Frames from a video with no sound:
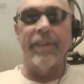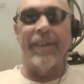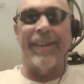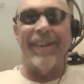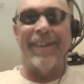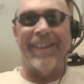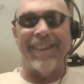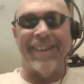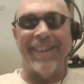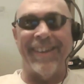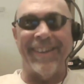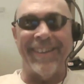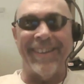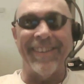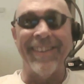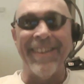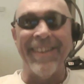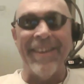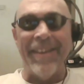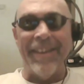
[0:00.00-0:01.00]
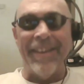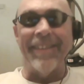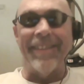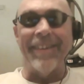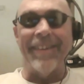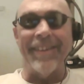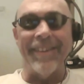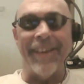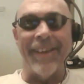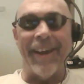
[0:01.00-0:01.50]
that
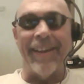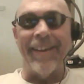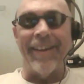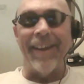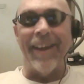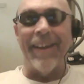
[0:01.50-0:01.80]
I,